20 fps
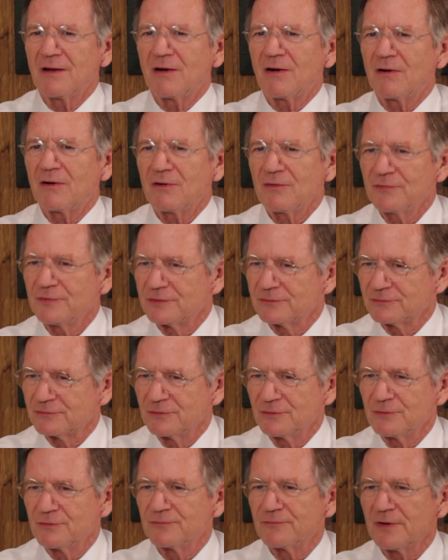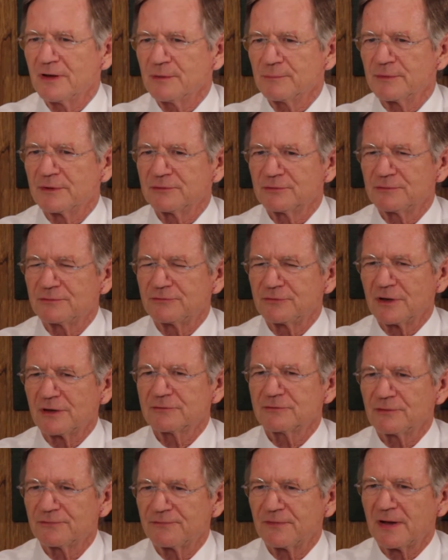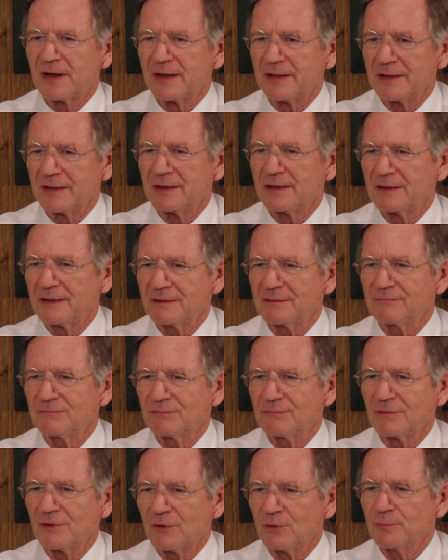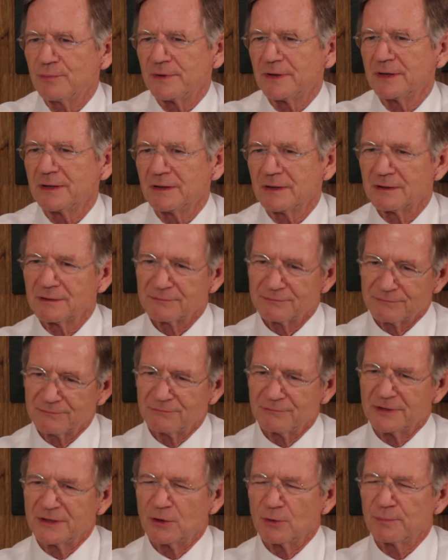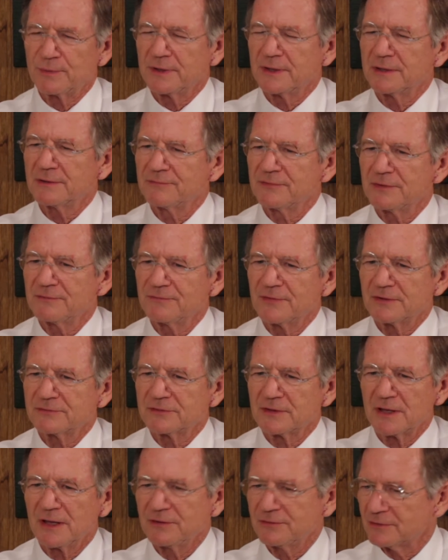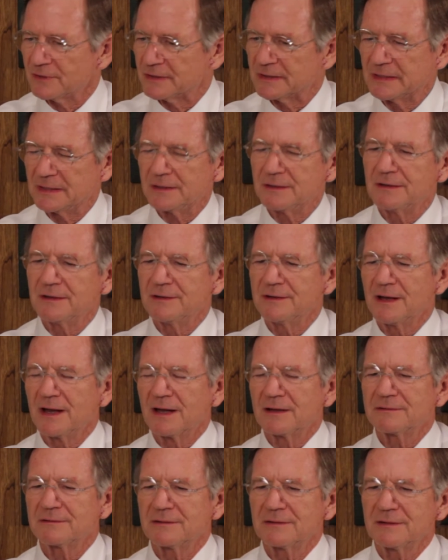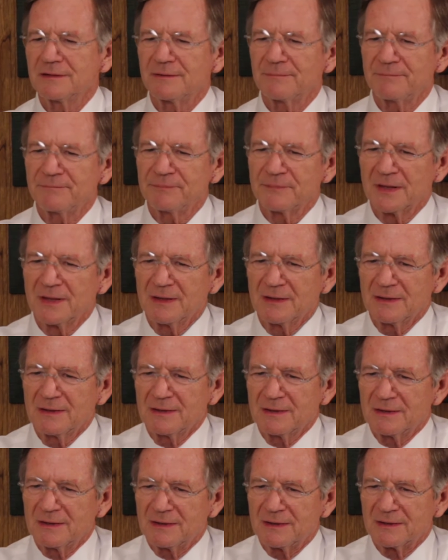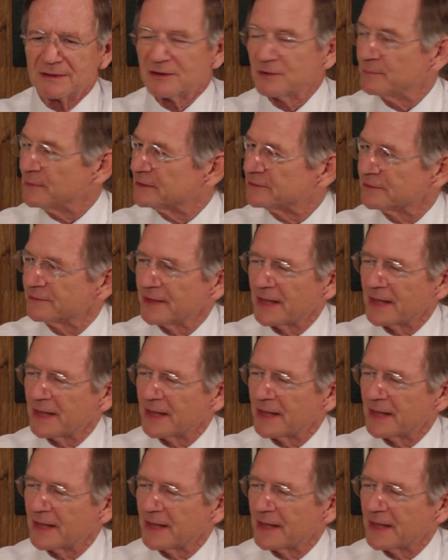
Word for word: all these new developments justify a opening, of reopening of the investigation, and he did not um, uh, commit to